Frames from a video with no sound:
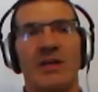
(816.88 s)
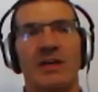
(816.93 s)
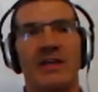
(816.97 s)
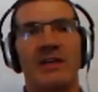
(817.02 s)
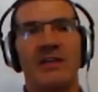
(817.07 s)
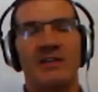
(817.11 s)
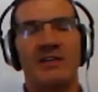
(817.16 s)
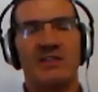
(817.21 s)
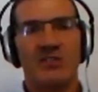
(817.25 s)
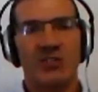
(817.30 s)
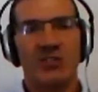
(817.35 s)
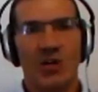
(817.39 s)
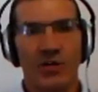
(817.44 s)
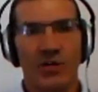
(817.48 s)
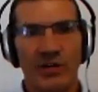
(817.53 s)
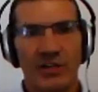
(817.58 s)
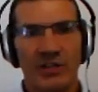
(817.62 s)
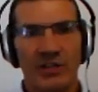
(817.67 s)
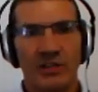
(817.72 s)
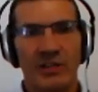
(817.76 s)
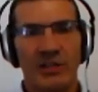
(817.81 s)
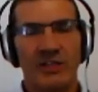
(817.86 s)

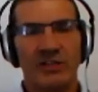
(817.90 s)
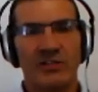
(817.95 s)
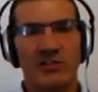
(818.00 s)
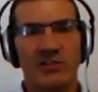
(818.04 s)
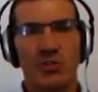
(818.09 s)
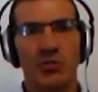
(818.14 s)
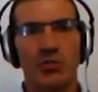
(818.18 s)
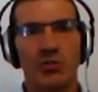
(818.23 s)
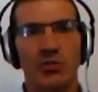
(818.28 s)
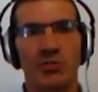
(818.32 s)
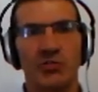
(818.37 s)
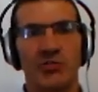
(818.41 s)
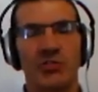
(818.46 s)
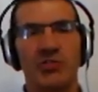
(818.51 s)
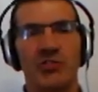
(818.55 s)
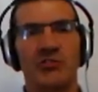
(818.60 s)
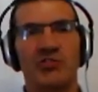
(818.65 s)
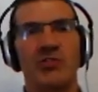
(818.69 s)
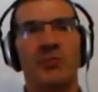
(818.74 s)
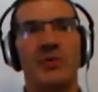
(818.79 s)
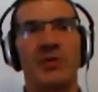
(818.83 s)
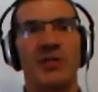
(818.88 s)
Historically, tools
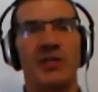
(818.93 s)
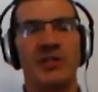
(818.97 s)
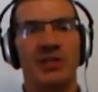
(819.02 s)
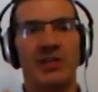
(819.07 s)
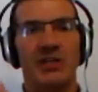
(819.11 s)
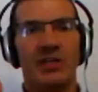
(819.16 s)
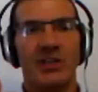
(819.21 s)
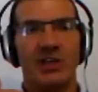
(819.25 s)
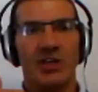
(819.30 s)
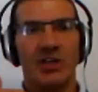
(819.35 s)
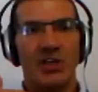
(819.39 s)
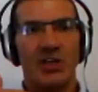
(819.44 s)
used to be